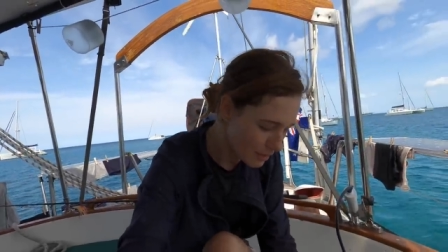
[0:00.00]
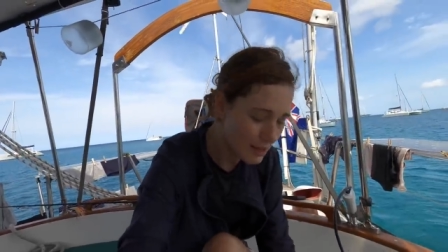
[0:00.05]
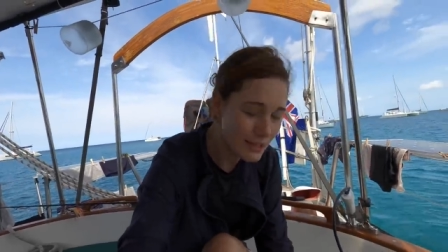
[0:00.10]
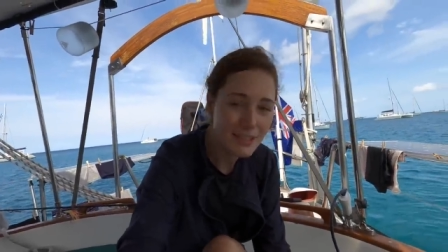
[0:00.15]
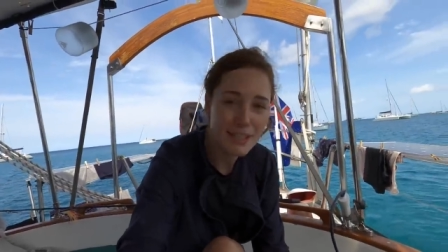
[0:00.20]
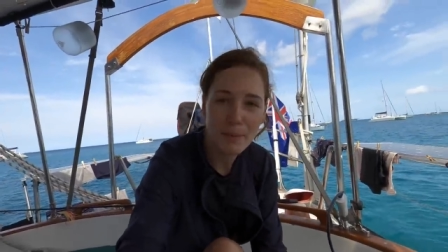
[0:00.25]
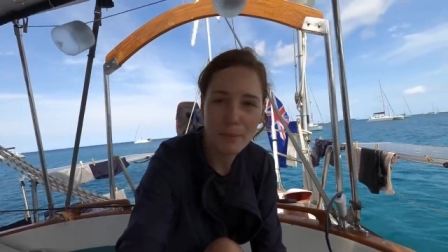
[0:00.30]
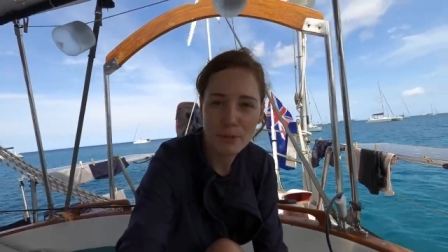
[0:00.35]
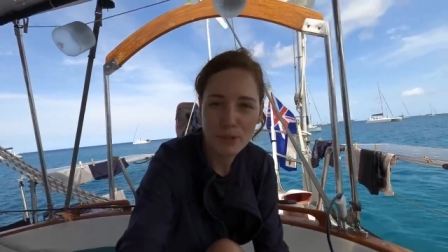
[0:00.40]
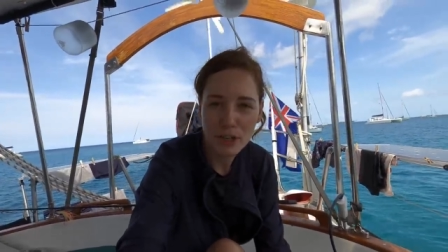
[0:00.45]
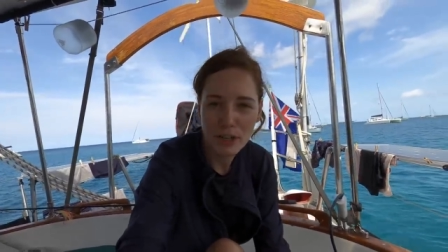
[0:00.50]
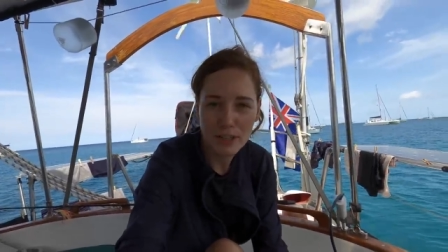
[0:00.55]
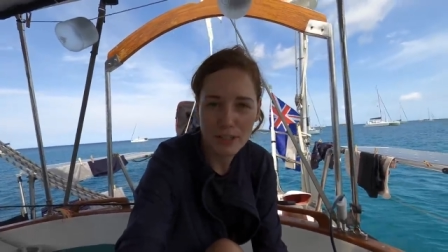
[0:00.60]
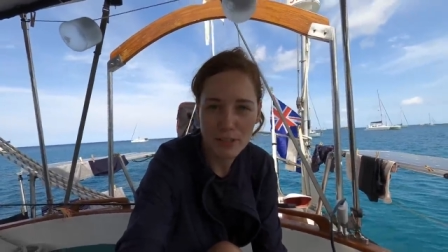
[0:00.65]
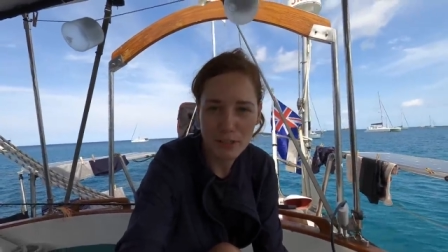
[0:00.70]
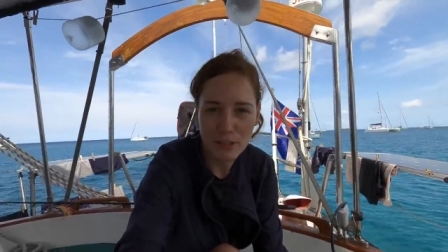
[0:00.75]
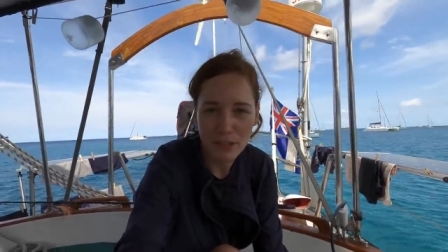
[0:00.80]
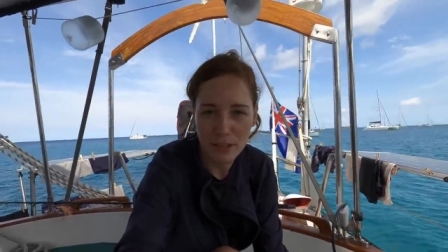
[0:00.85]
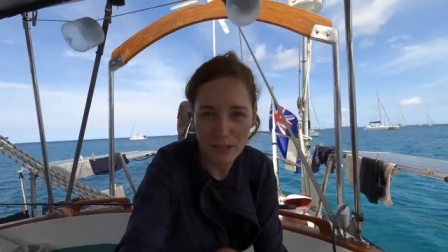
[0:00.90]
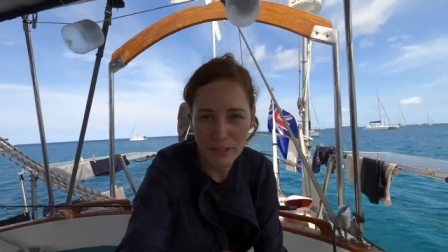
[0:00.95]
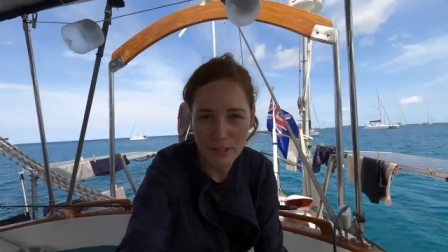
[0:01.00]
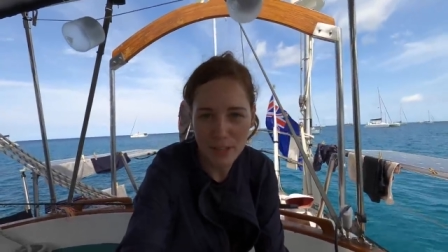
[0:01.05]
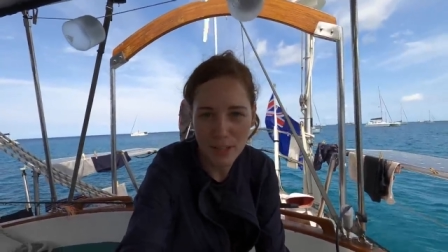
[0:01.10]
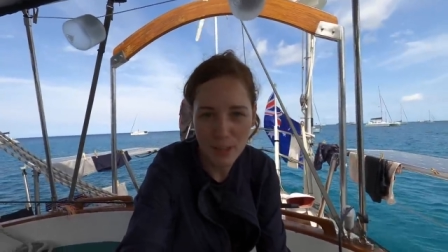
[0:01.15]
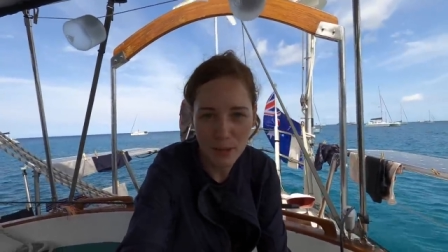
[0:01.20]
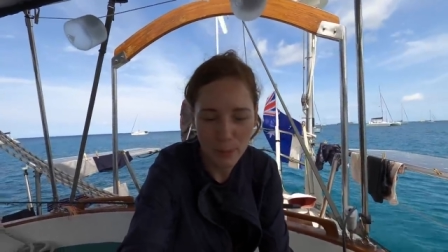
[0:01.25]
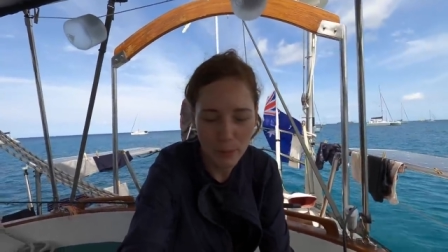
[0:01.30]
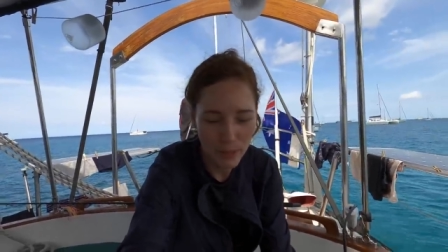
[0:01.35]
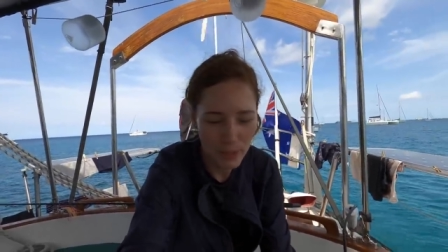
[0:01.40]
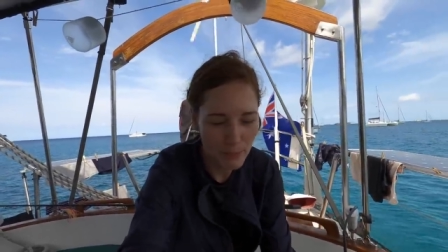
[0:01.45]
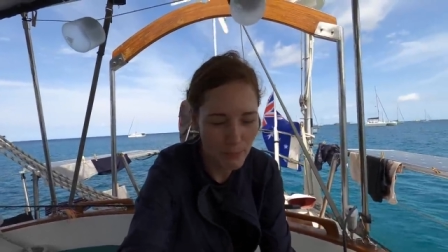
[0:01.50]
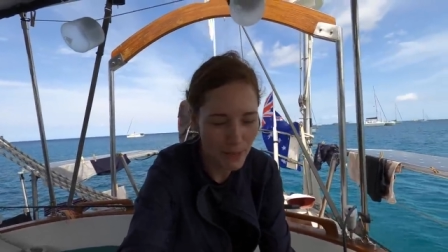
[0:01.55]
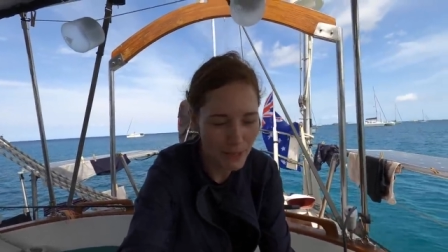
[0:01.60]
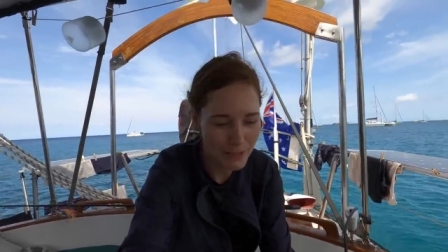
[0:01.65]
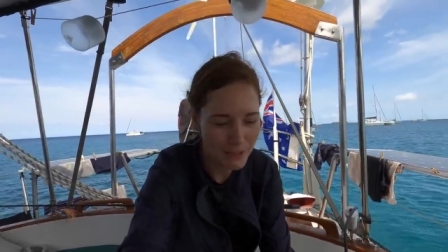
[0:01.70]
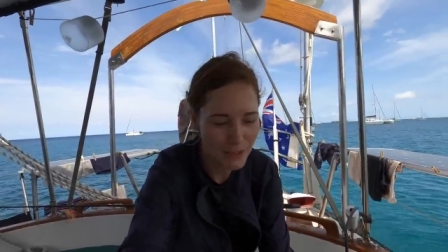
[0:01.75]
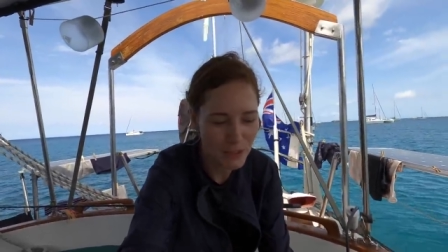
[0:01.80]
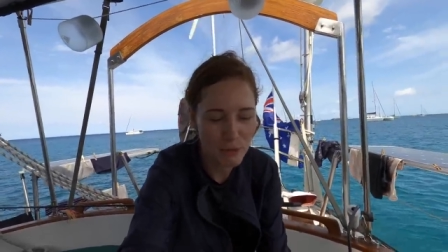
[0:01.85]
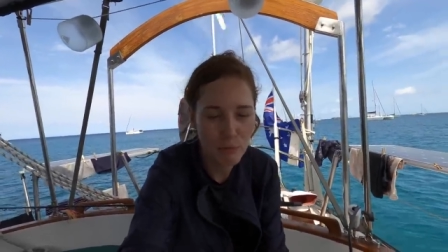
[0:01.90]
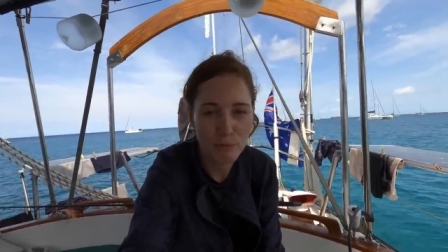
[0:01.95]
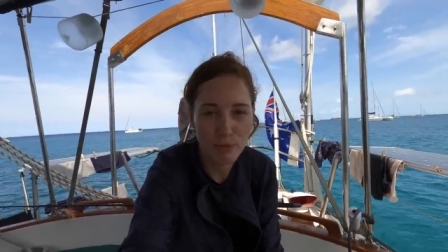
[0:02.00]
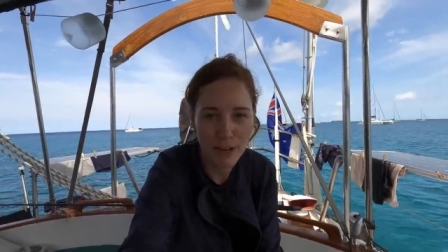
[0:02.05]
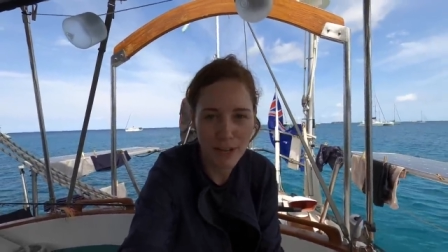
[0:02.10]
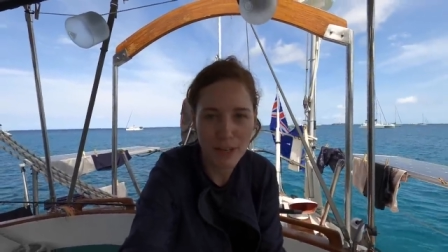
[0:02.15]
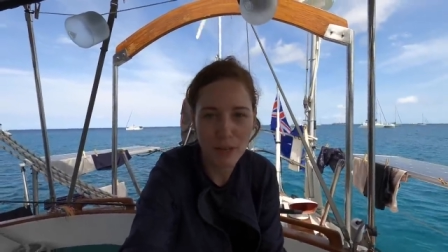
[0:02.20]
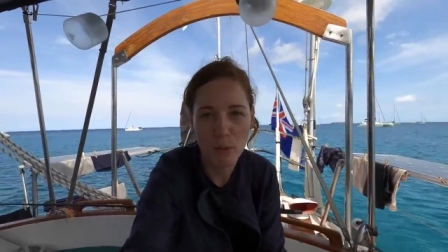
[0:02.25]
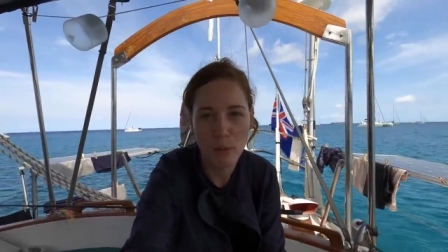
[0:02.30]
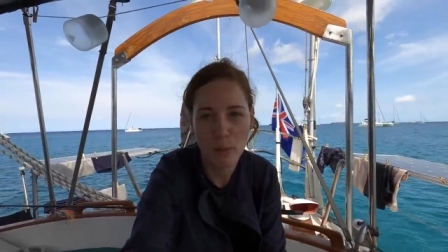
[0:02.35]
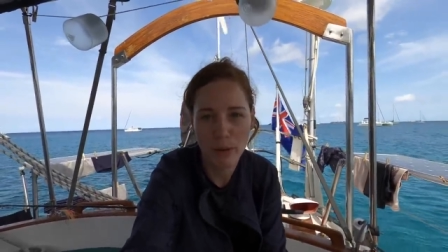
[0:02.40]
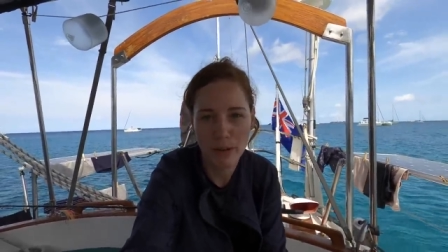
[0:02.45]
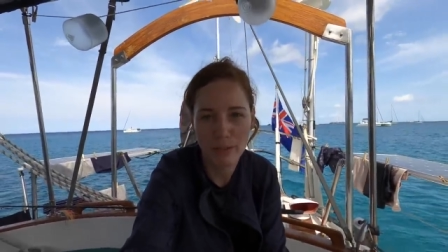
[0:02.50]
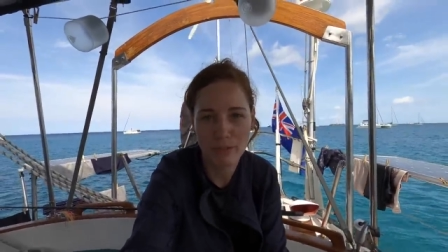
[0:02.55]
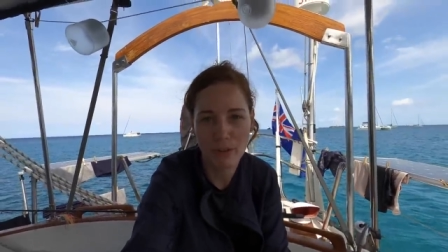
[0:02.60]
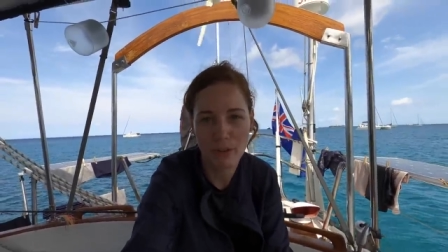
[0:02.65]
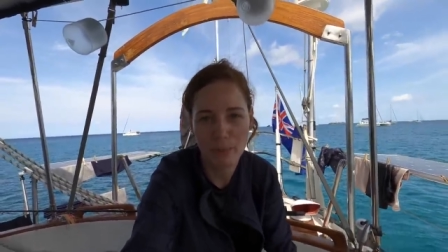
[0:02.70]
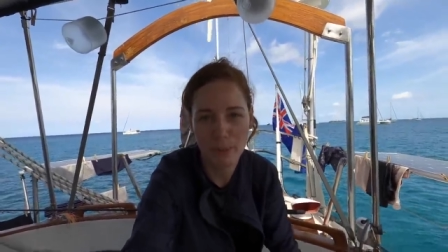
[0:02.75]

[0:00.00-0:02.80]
last time we tried to do this, we managed to break one of